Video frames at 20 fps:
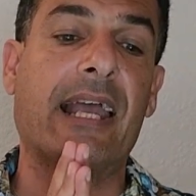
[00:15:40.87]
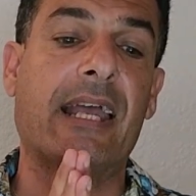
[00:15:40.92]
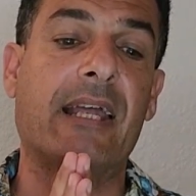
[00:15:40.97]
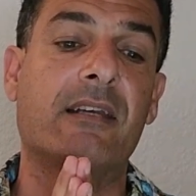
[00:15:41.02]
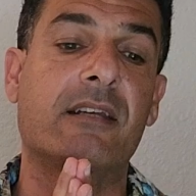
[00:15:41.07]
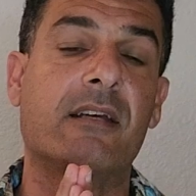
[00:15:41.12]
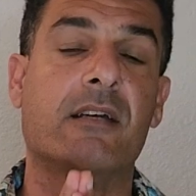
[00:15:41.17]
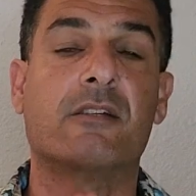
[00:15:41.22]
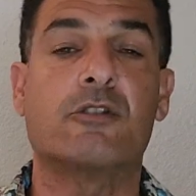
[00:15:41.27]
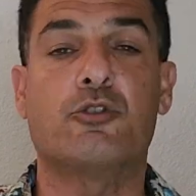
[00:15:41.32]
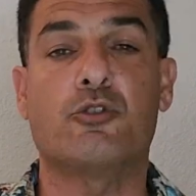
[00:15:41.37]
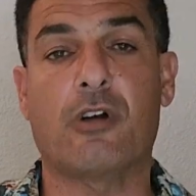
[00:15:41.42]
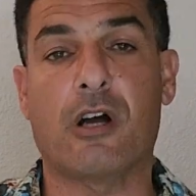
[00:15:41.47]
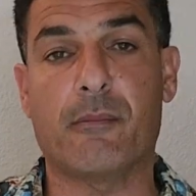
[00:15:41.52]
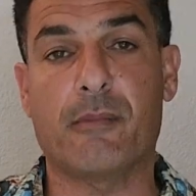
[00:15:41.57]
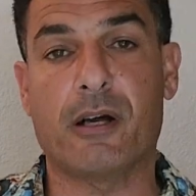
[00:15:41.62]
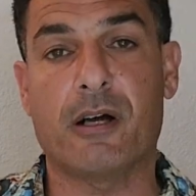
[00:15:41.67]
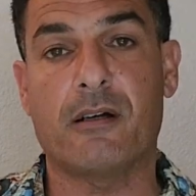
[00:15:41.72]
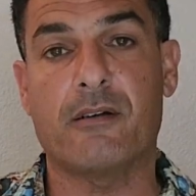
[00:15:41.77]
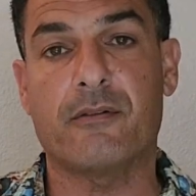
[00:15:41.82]
and
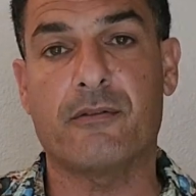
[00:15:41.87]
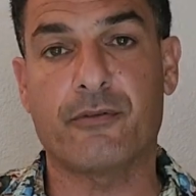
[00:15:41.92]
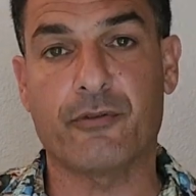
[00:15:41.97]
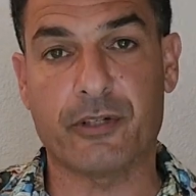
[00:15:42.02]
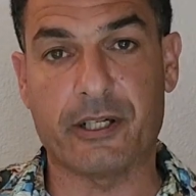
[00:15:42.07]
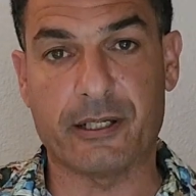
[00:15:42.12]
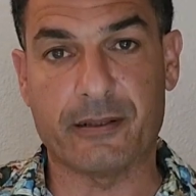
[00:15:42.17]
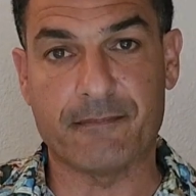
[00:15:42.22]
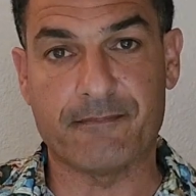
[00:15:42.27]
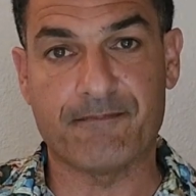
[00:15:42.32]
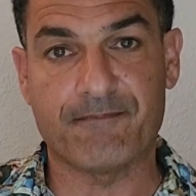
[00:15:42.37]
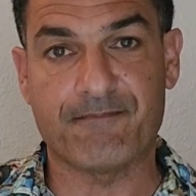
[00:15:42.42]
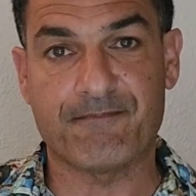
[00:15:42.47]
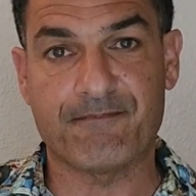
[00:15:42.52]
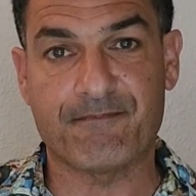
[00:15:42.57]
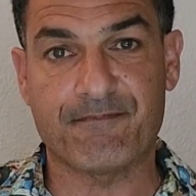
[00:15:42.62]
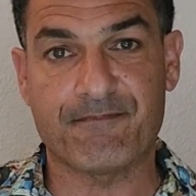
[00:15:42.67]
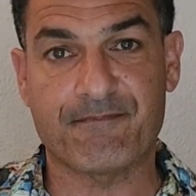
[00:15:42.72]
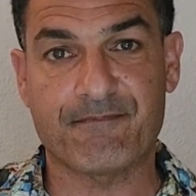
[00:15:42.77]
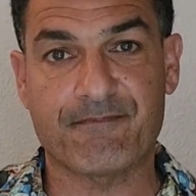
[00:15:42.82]
drama-free.
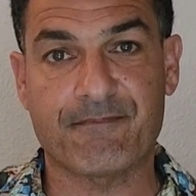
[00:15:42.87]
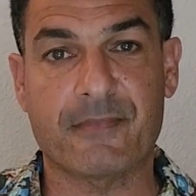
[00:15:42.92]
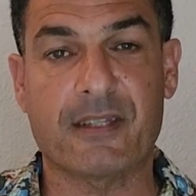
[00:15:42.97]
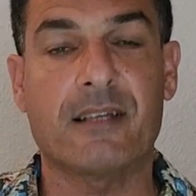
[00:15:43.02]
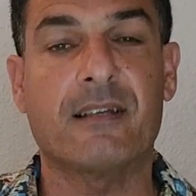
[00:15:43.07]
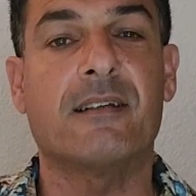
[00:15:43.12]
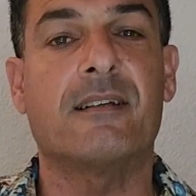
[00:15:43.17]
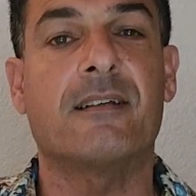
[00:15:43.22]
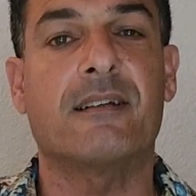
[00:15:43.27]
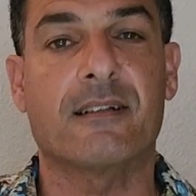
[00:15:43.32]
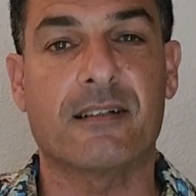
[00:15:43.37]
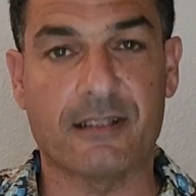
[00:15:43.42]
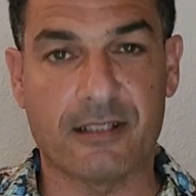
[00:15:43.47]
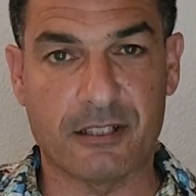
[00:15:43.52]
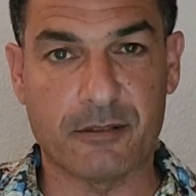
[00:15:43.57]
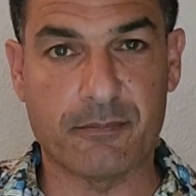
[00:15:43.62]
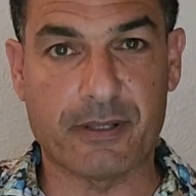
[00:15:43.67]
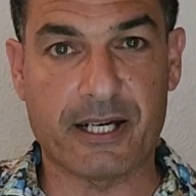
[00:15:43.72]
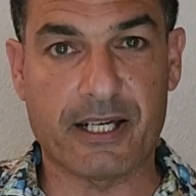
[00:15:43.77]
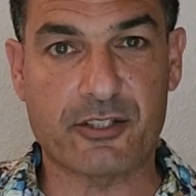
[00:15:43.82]

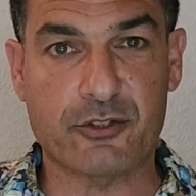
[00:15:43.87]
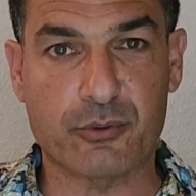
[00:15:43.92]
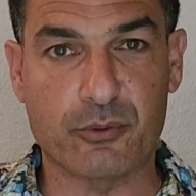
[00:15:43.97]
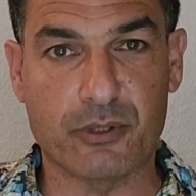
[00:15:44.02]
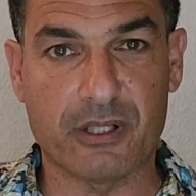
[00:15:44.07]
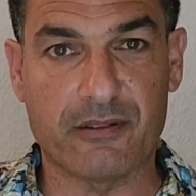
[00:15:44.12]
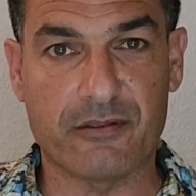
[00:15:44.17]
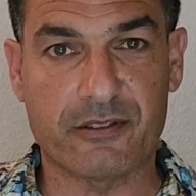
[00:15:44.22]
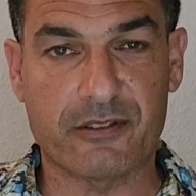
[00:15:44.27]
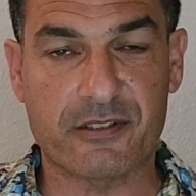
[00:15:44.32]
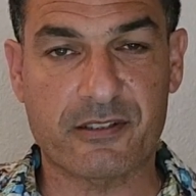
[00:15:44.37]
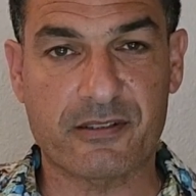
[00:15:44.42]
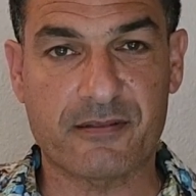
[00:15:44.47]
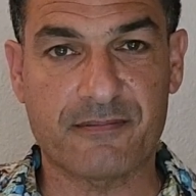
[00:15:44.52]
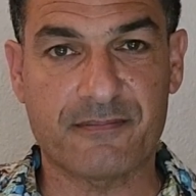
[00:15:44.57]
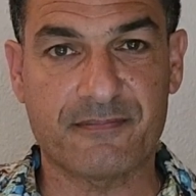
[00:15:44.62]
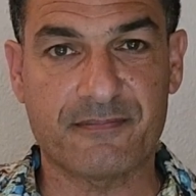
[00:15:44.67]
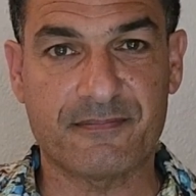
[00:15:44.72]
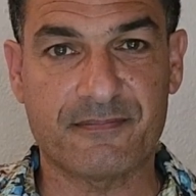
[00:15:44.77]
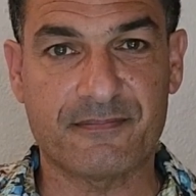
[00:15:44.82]
Goodbye, true lovers.